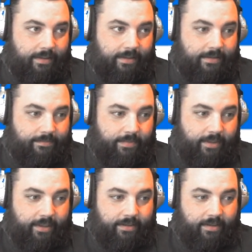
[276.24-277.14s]
They
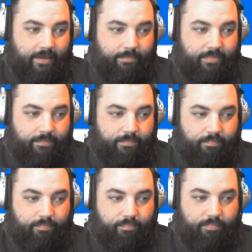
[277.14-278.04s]
spiked up
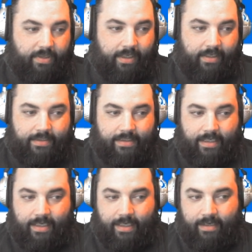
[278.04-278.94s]
big
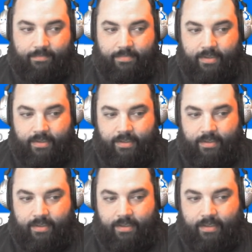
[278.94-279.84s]
time.
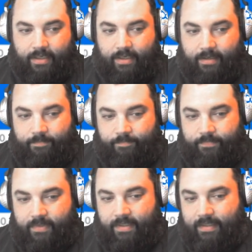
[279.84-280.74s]
And
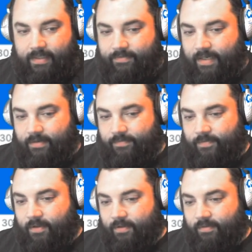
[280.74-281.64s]
then they've kind of
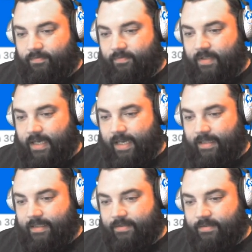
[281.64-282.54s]
fallen
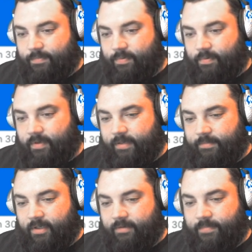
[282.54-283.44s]
flat. This
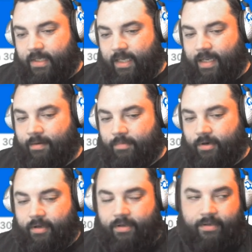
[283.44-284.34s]
premium
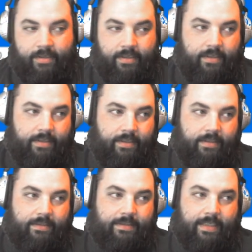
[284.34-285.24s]
camera
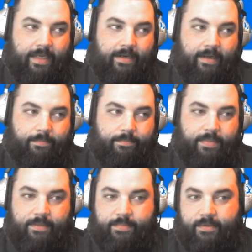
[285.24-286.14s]
setup,
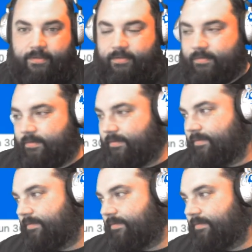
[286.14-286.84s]
people